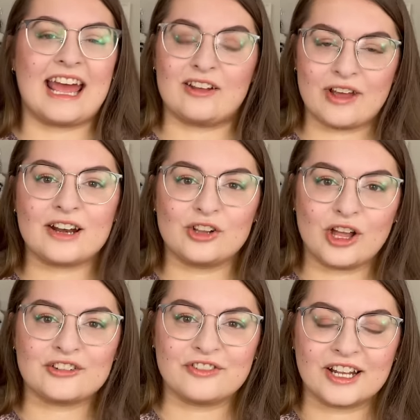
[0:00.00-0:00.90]
I've had a lot
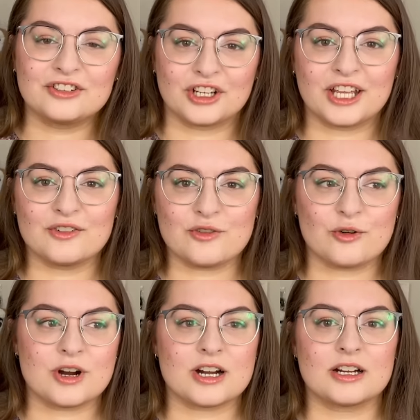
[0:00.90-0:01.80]
of fun looking
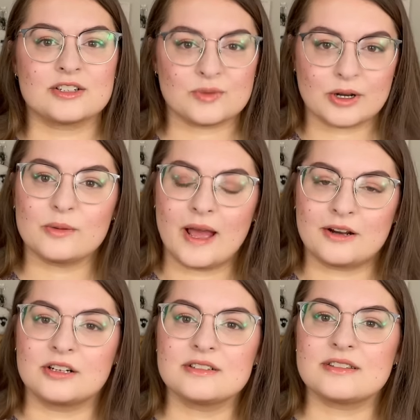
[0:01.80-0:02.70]
for sweater
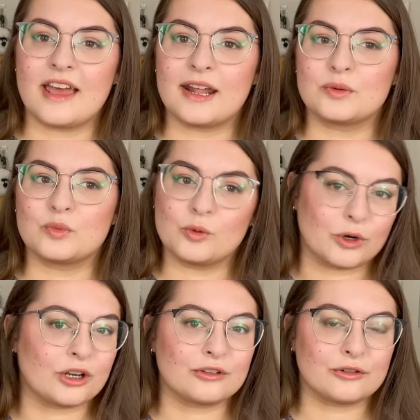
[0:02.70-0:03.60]
patterns that will
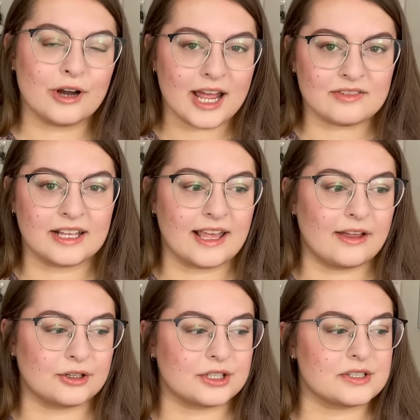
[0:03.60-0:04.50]
work for advent
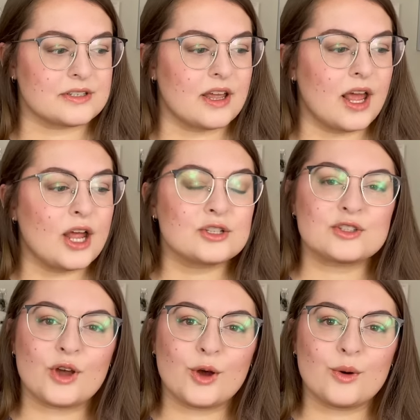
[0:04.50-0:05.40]
calendars.
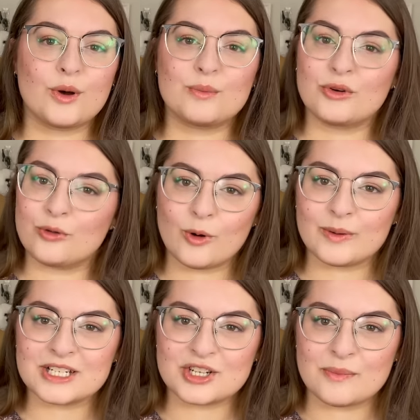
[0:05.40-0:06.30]
So before
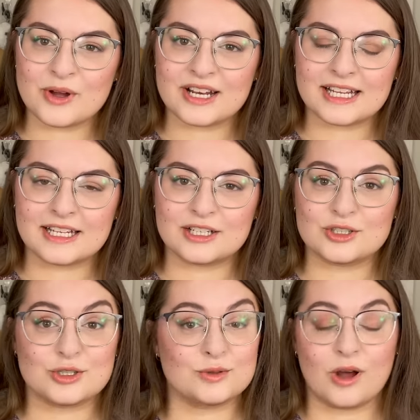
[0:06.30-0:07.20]
we jump on
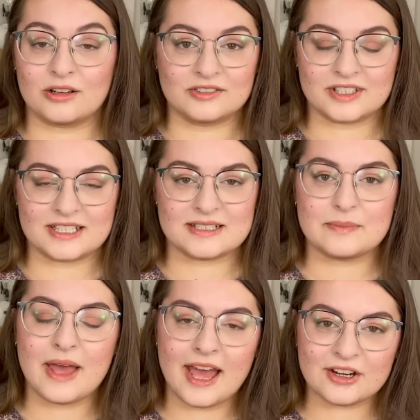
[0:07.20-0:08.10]
into all of these
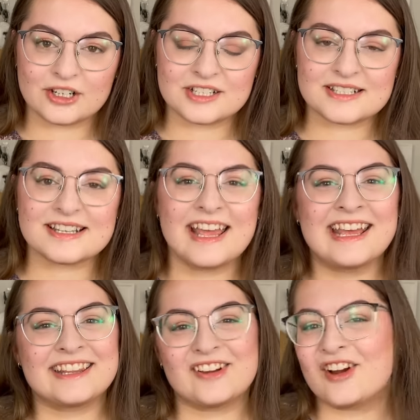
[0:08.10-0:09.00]
patterns,
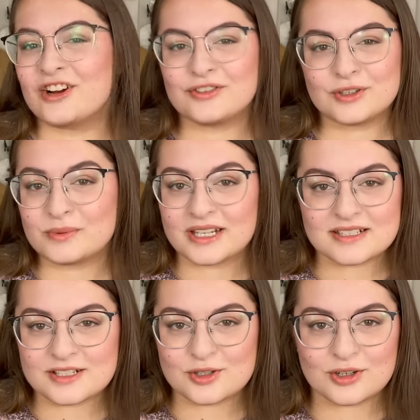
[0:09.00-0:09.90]
there are a few
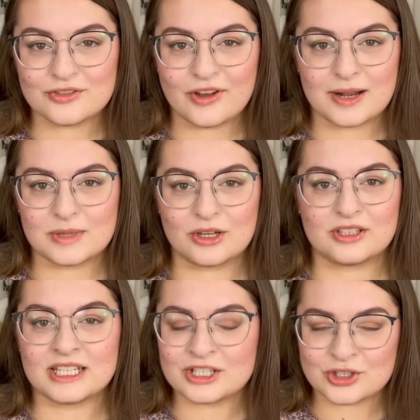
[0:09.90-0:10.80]
places you can find me on
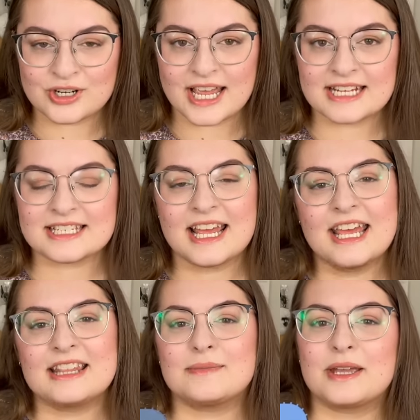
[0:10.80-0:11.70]
the internet.
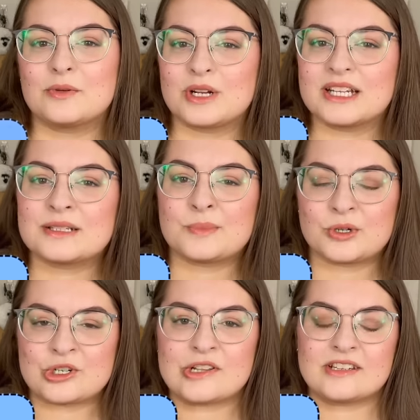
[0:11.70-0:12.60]
The main one is
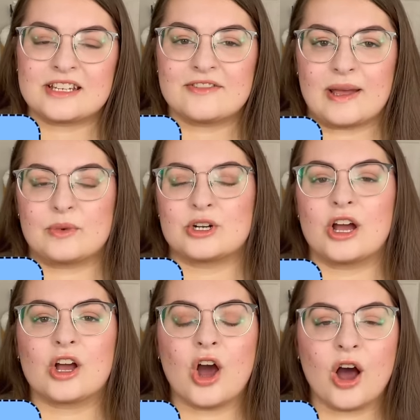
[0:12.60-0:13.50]

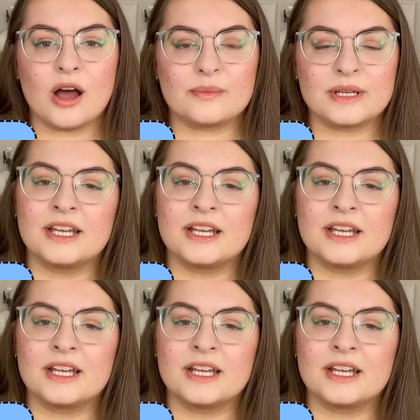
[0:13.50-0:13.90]
birchandlilyfiber.com.